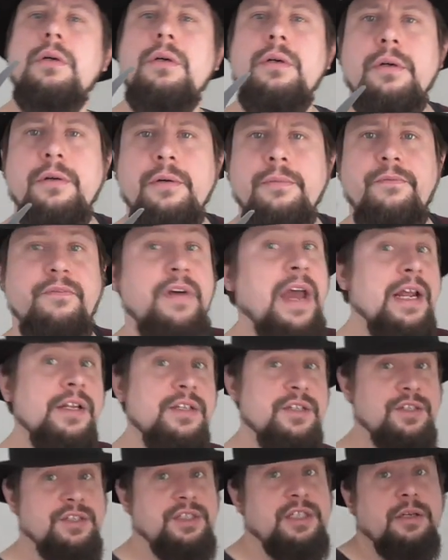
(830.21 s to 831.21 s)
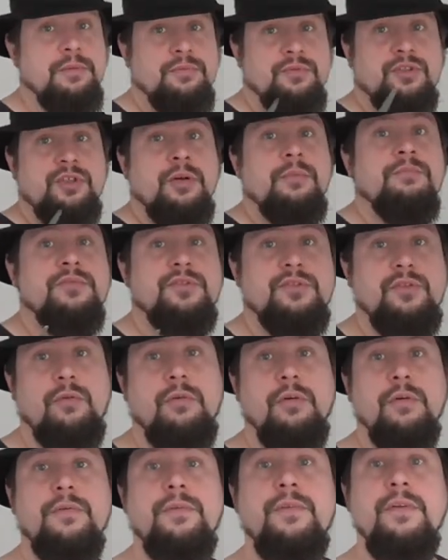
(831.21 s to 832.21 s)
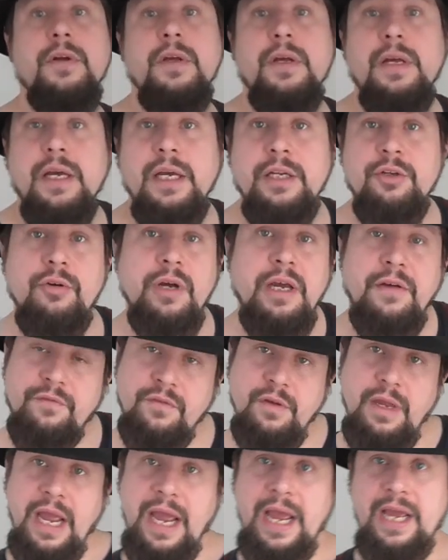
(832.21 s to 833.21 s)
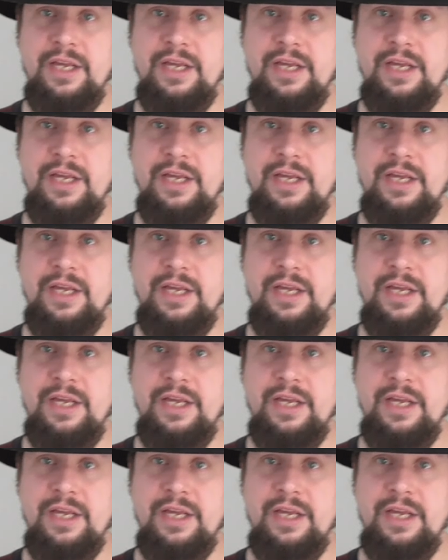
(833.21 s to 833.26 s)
fantasy of some sort, and you have to